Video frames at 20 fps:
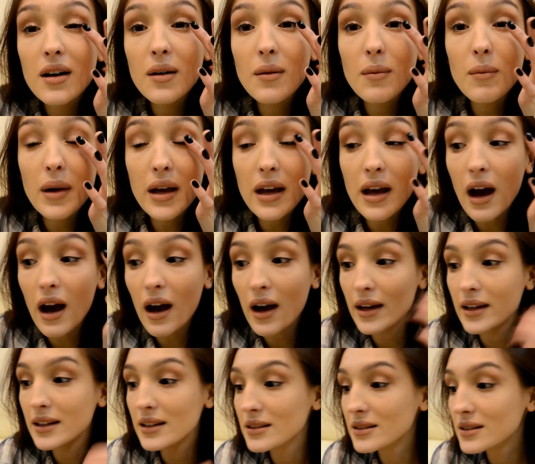My
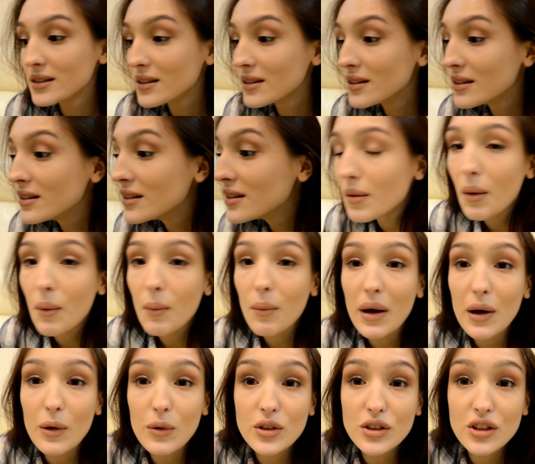eyes,
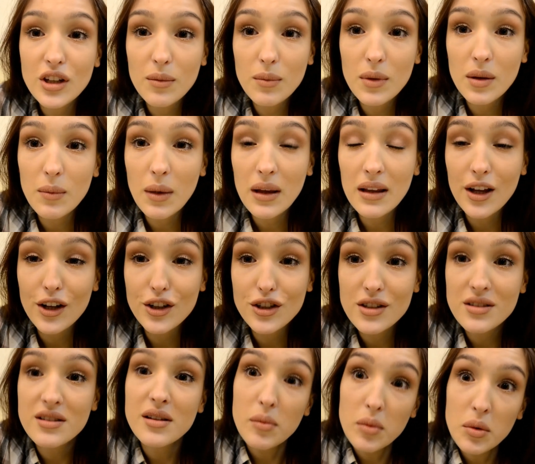by which I mean my
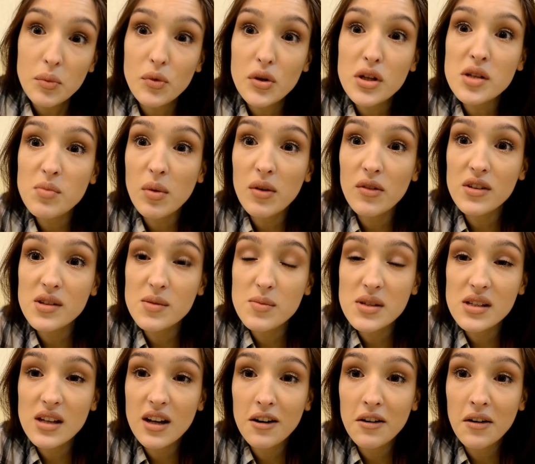lashes, I'm impressed by this
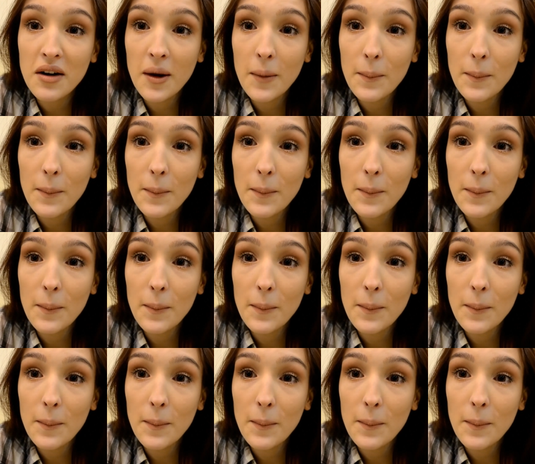mascara.